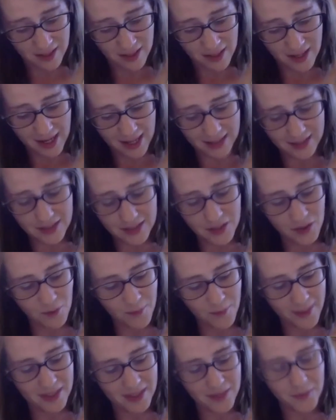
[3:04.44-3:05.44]
And you
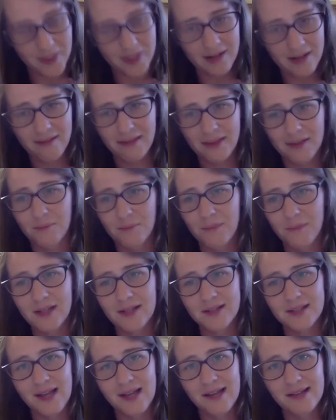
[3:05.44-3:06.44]
don't mind wearing them
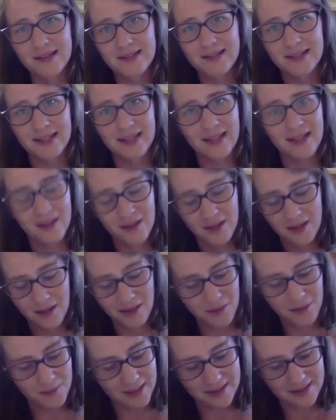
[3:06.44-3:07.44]
because honestly,
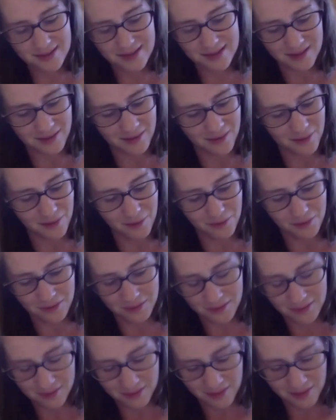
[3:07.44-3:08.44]
who needs to know?
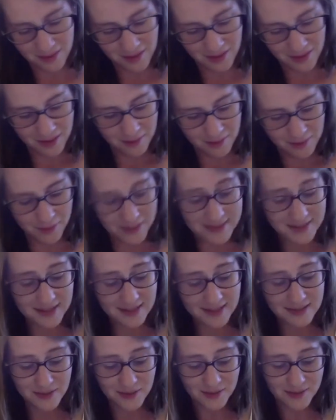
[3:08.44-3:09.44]
My
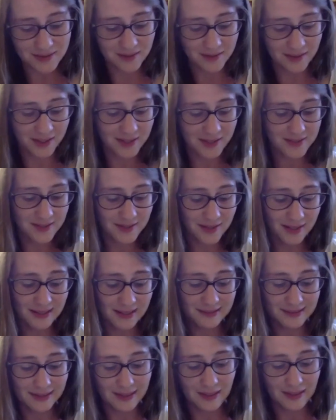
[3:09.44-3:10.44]
sisters and I
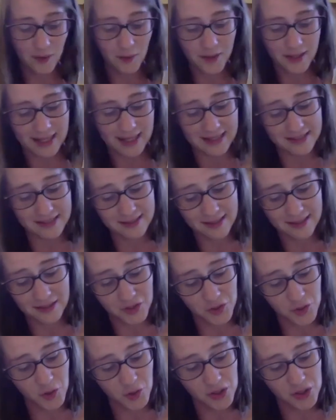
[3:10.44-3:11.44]
silently look at and
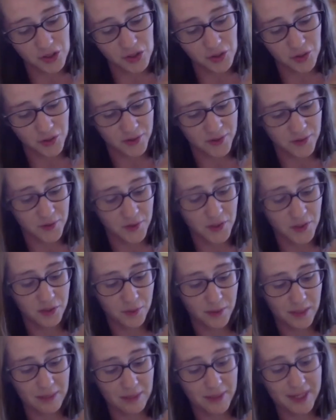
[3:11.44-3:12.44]
judge each other's
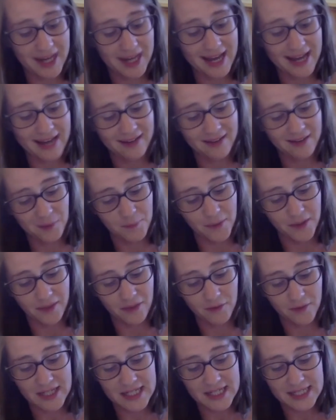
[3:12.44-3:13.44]
underwear when hanging them on
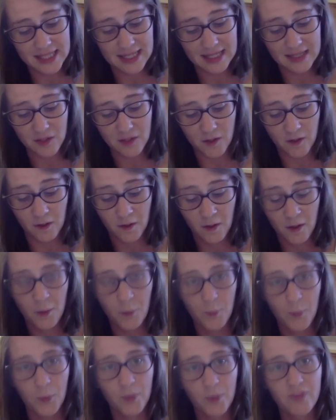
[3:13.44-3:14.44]
the radiator,
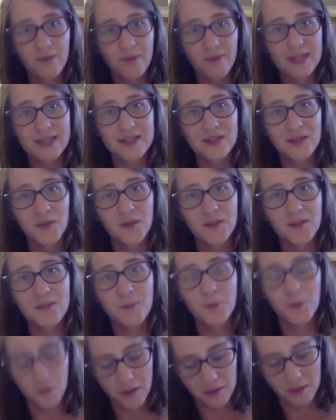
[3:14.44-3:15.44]
but we've made an
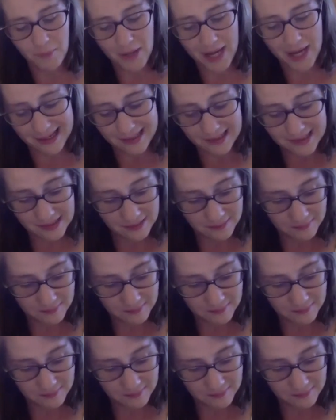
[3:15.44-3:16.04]
unspoken pact.